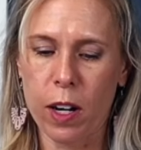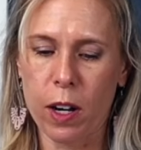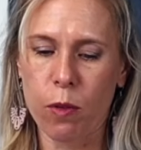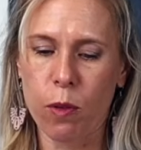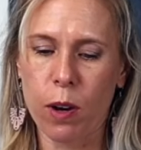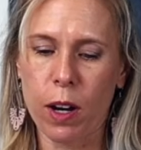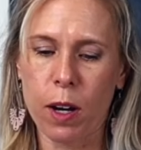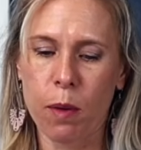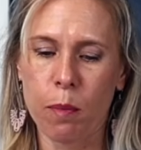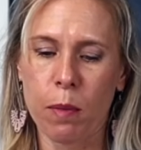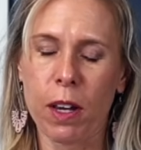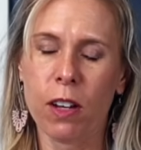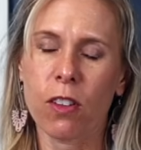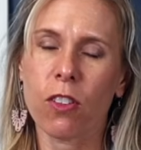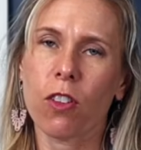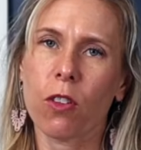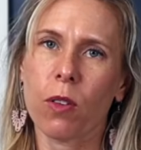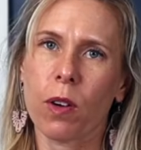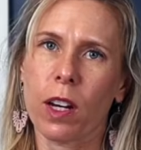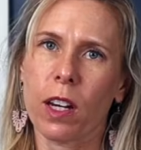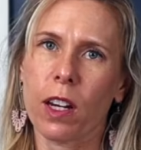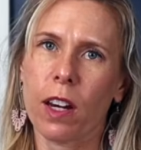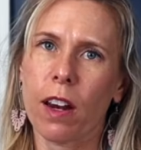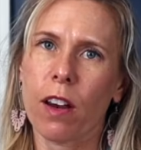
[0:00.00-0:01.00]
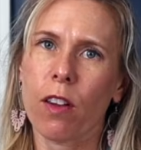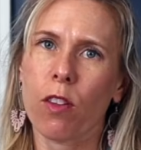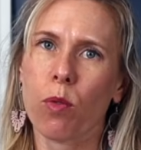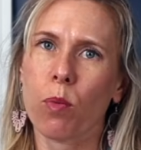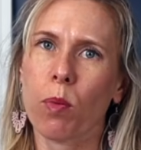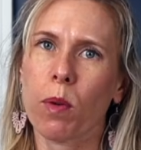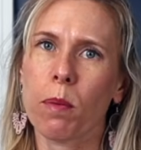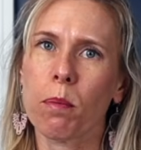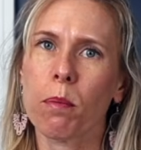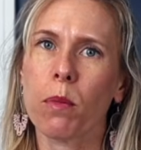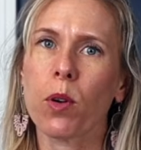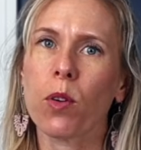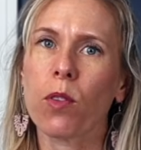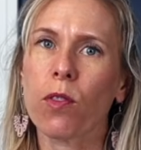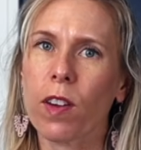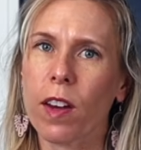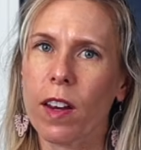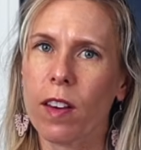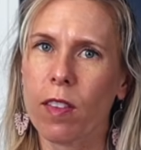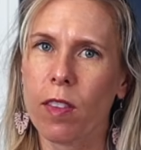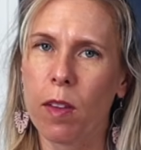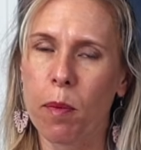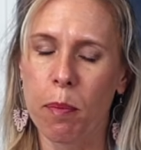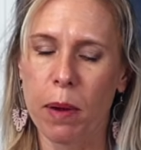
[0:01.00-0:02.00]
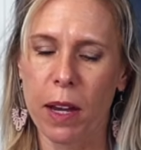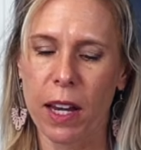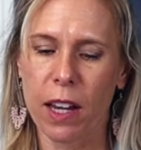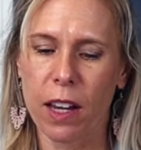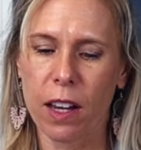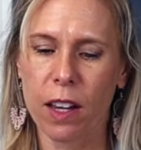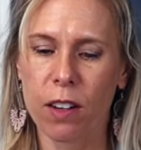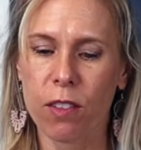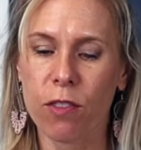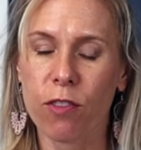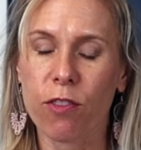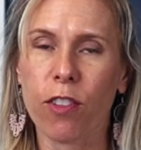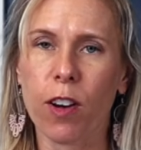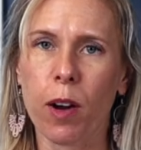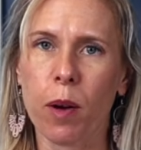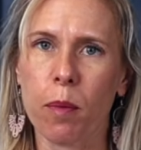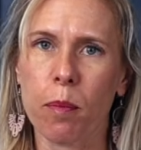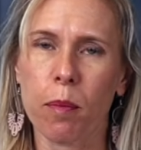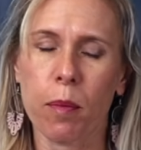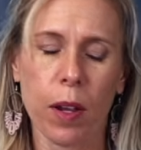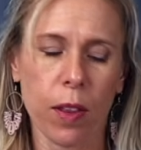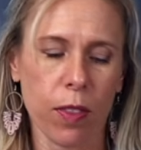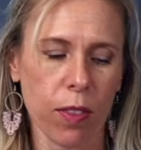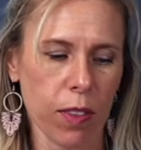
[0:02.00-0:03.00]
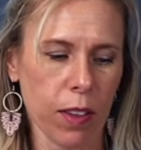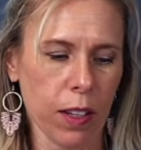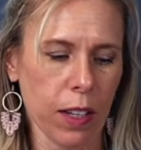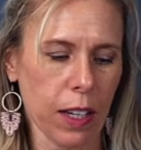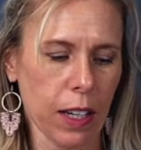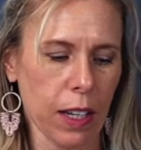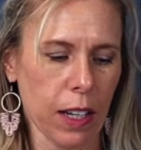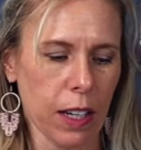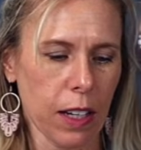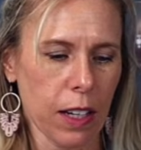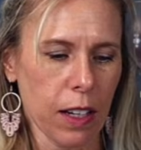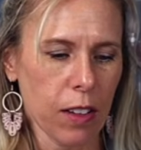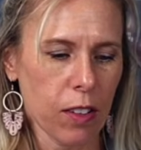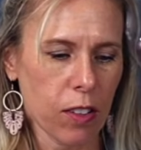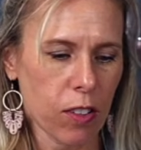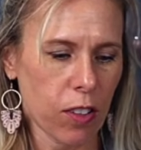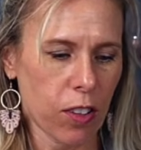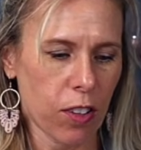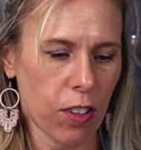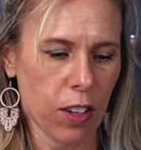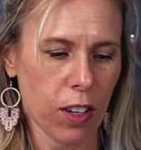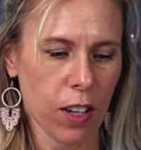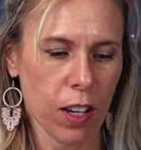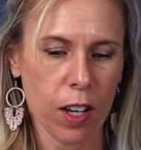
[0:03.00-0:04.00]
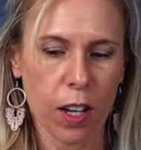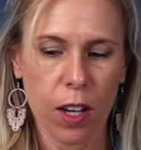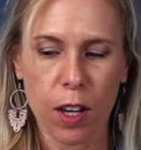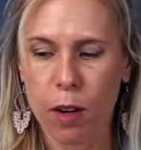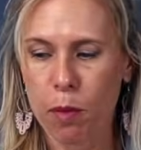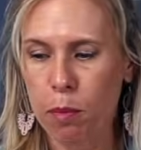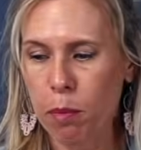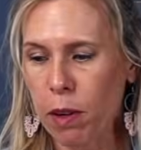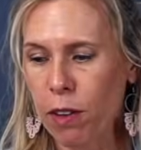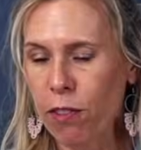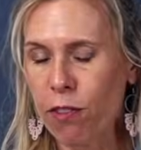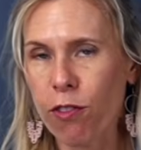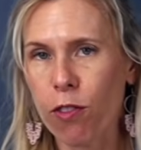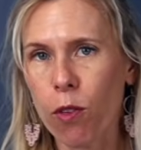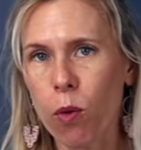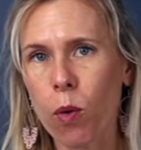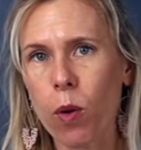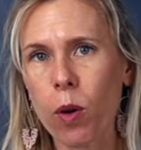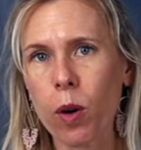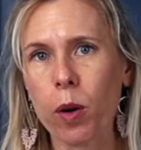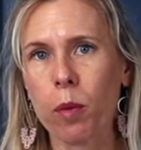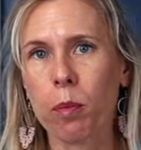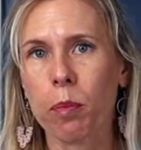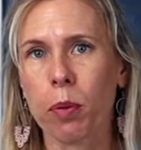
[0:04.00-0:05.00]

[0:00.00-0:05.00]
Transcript: I recommend doing is removing the pan from the heat before